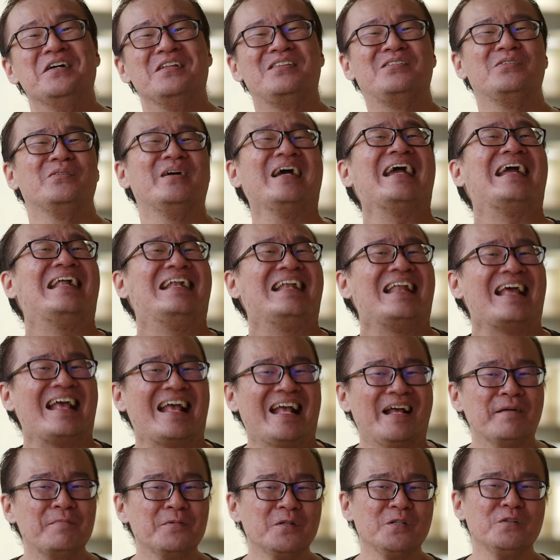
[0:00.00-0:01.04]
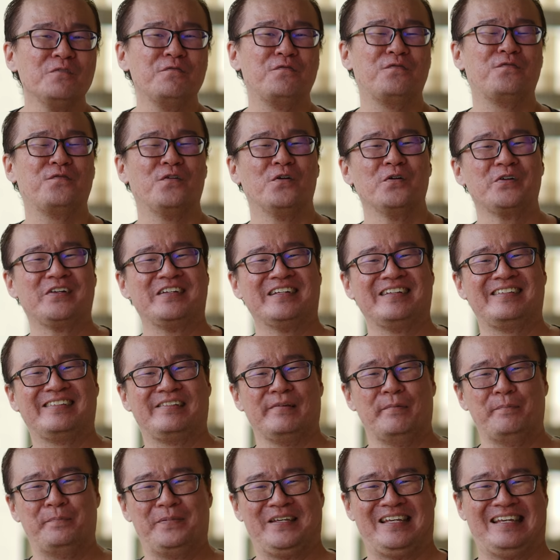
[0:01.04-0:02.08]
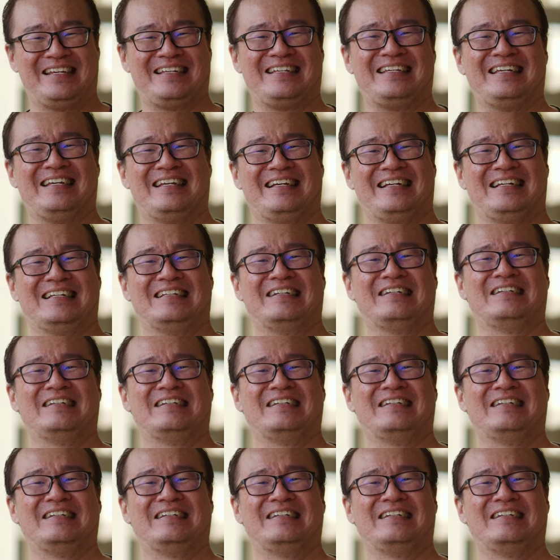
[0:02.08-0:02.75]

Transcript: to enable focus peaking.